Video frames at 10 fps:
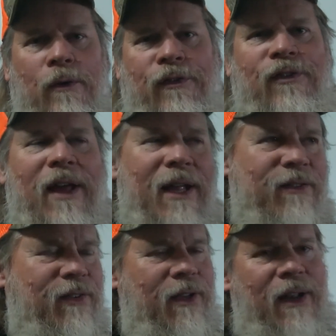
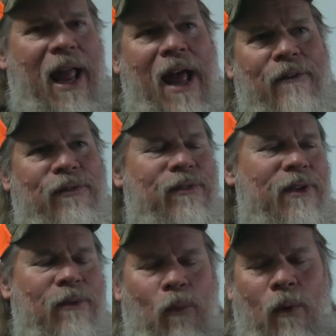sets that have
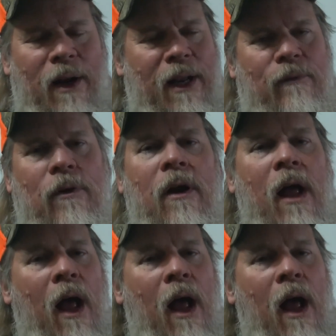whatever.